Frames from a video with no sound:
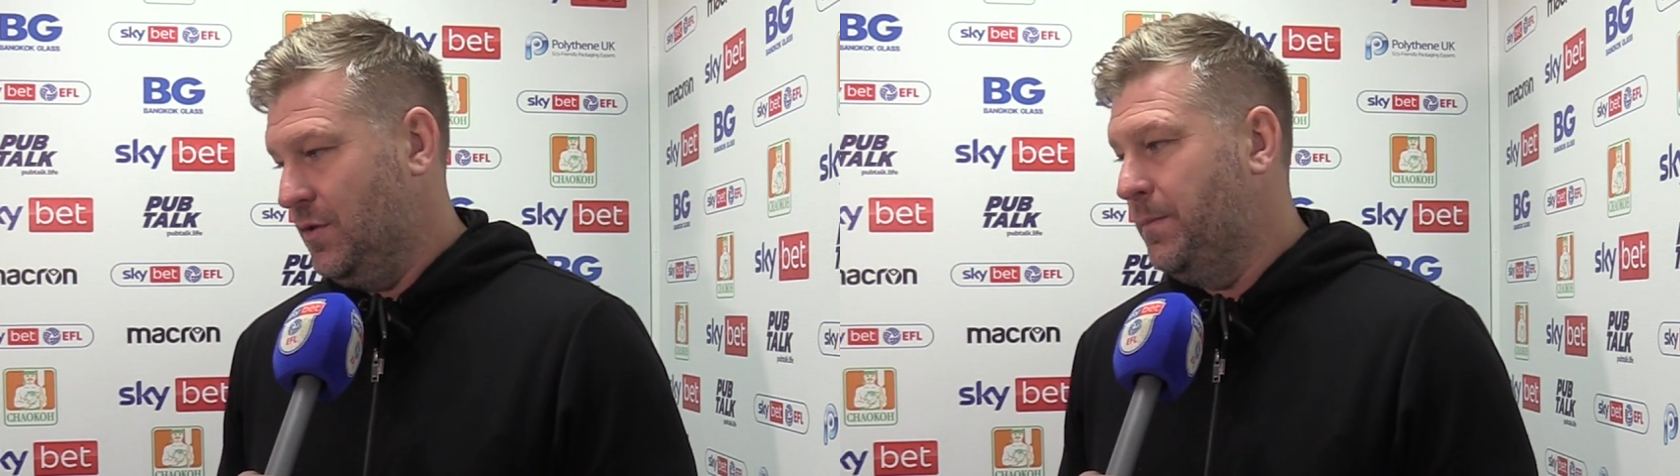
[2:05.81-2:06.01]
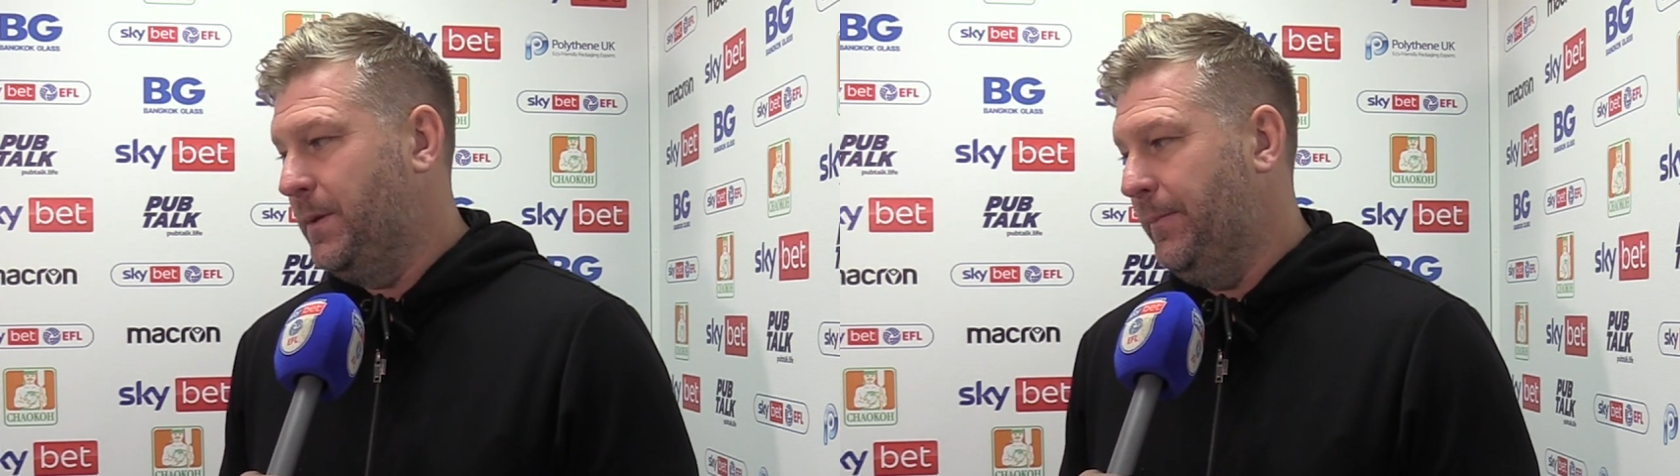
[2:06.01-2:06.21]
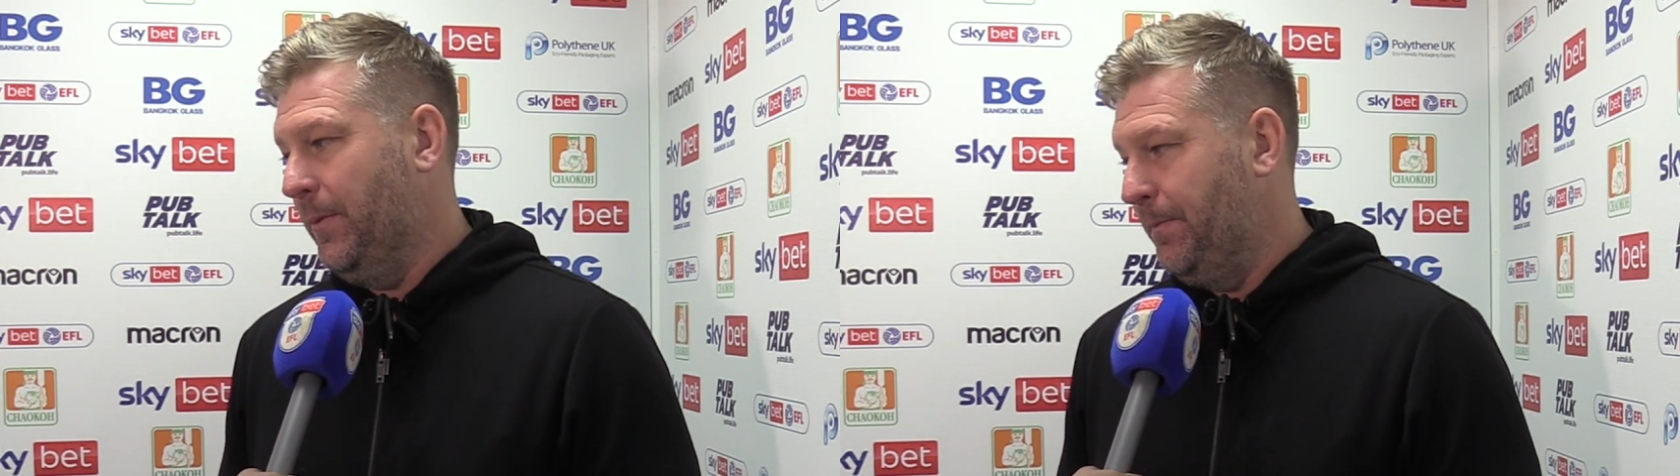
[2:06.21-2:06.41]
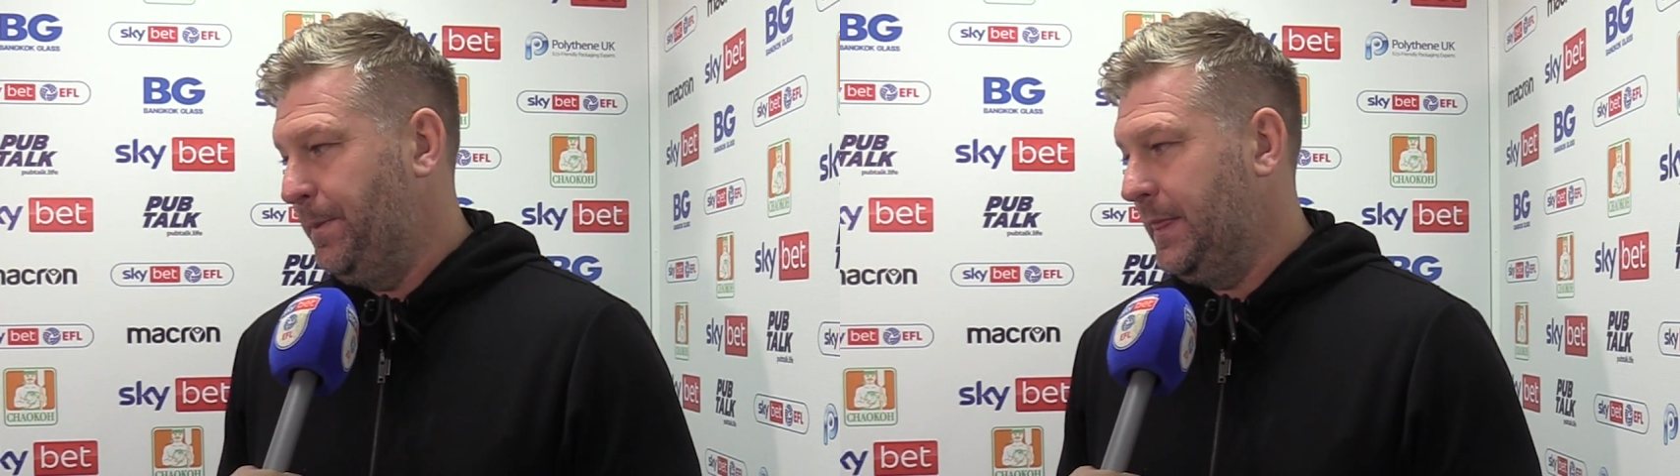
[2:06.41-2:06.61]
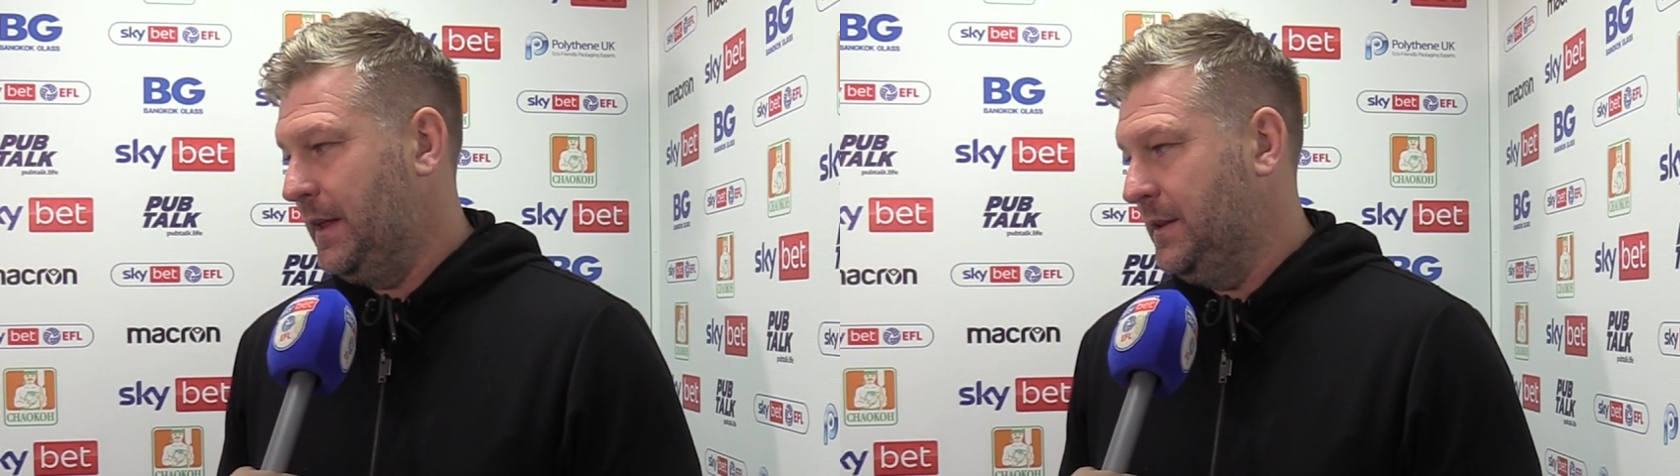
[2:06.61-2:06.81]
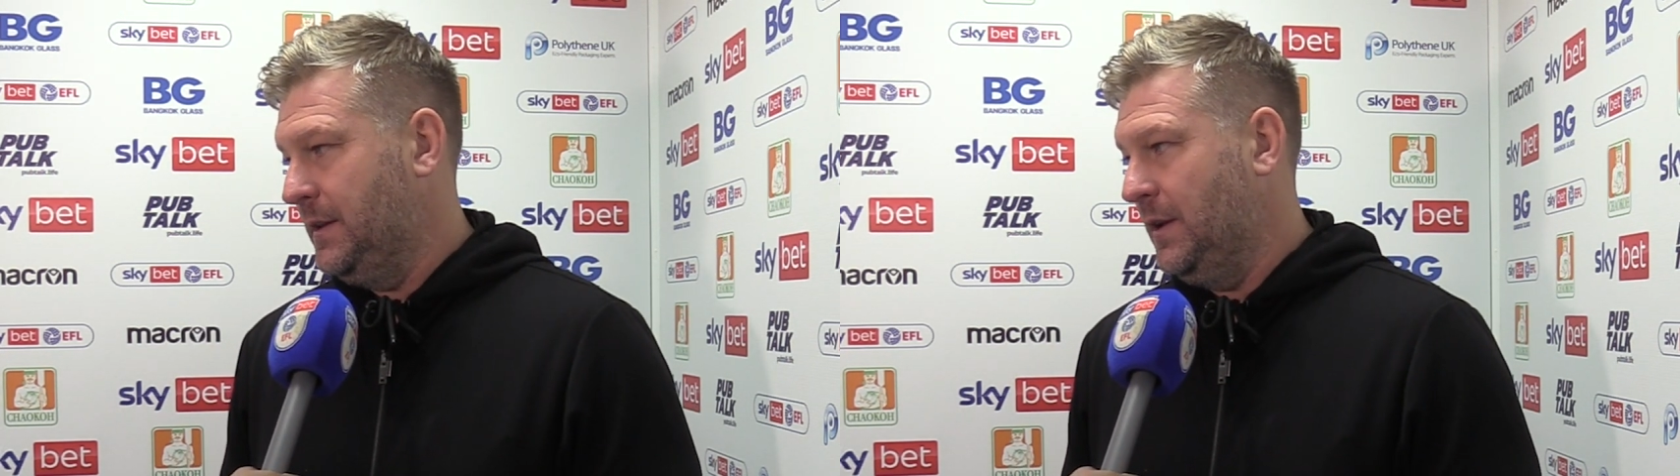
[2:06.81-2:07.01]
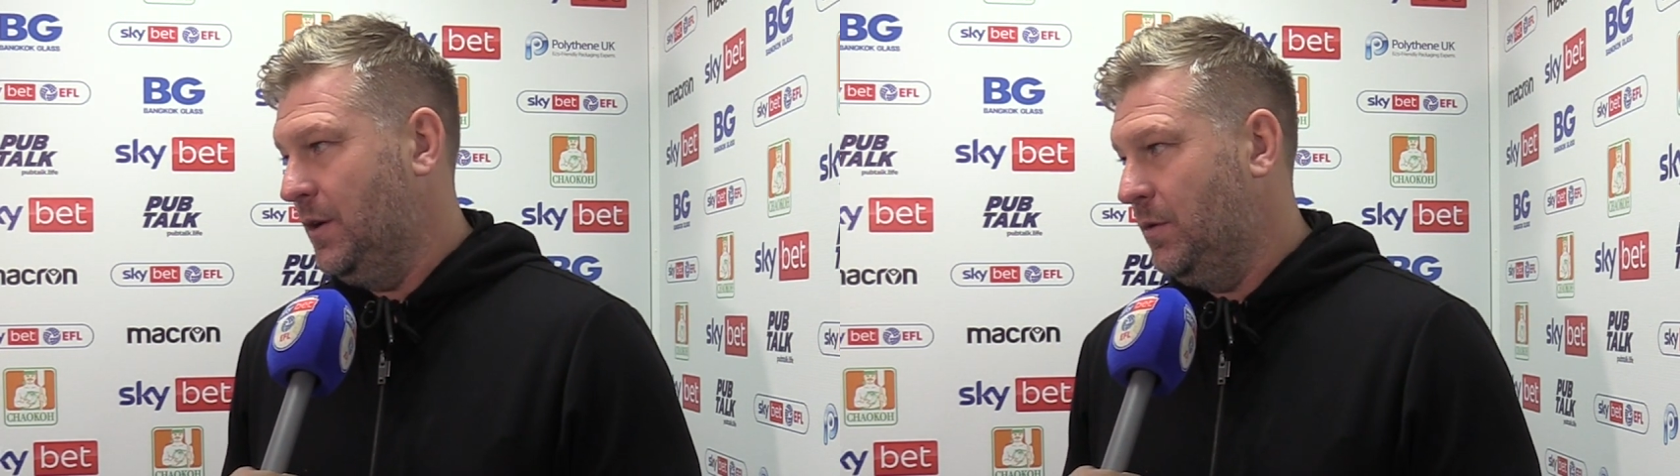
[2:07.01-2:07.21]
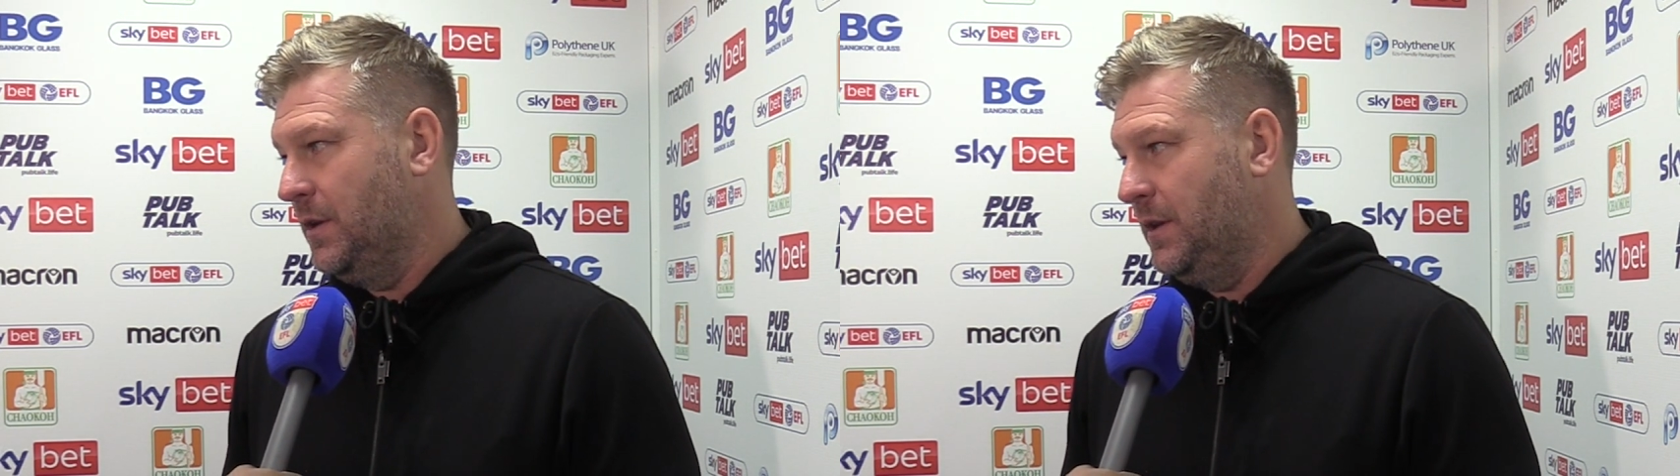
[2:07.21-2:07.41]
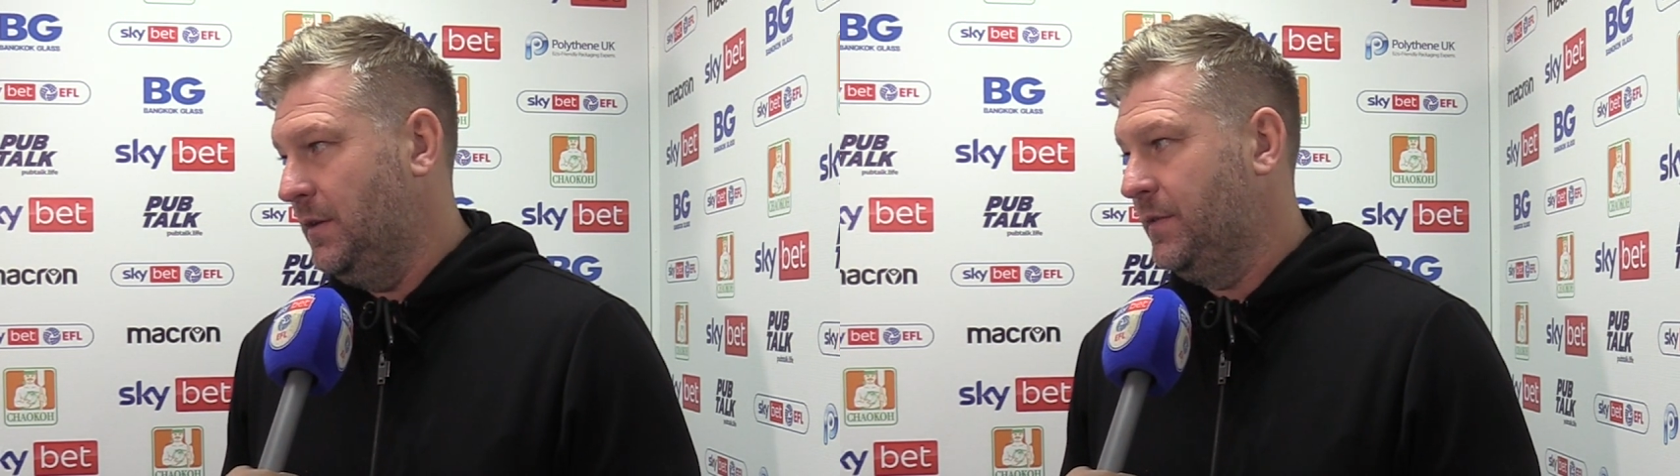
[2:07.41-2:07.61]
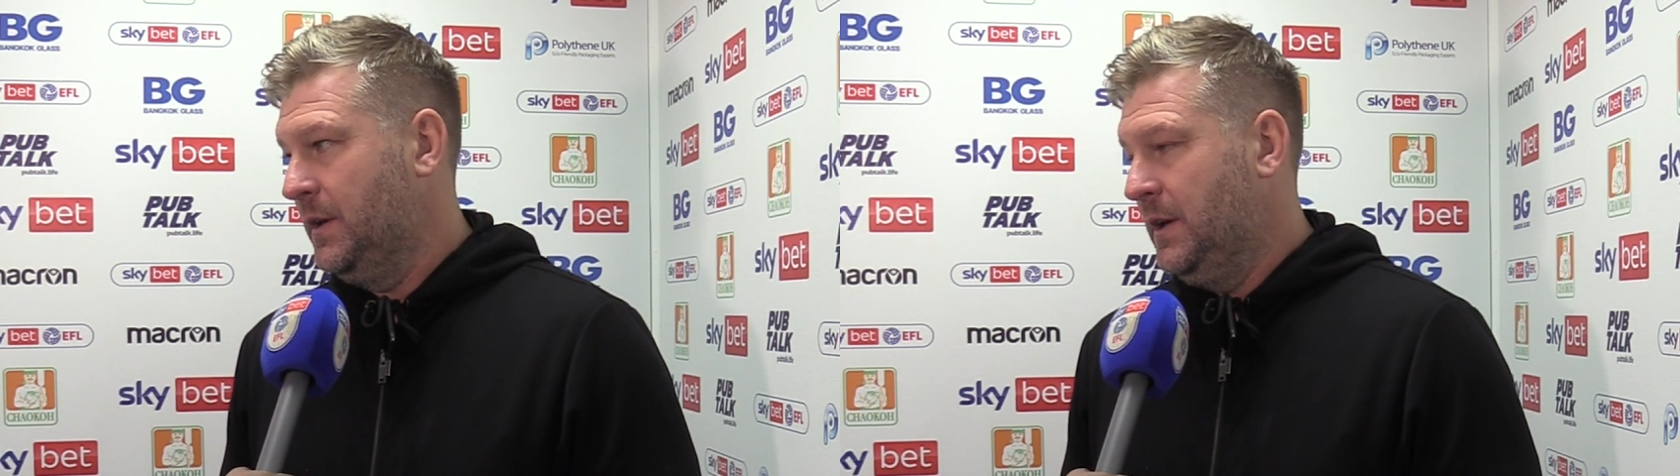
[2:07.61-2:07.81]
good people. I think they know that
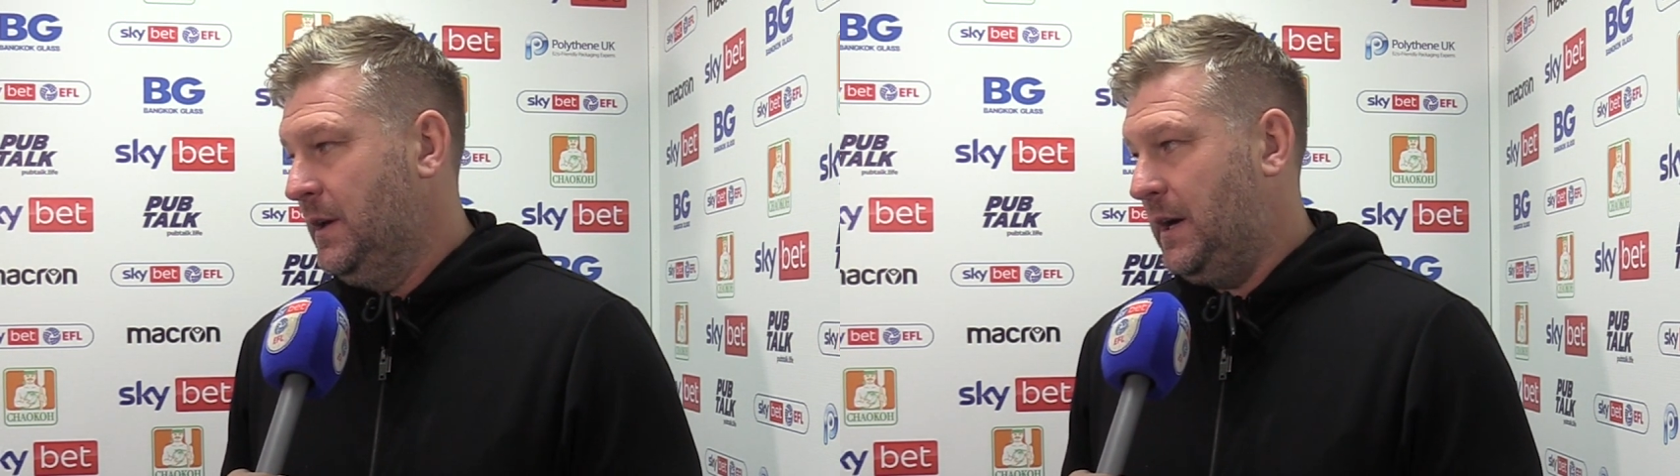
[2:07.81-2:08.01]
they've...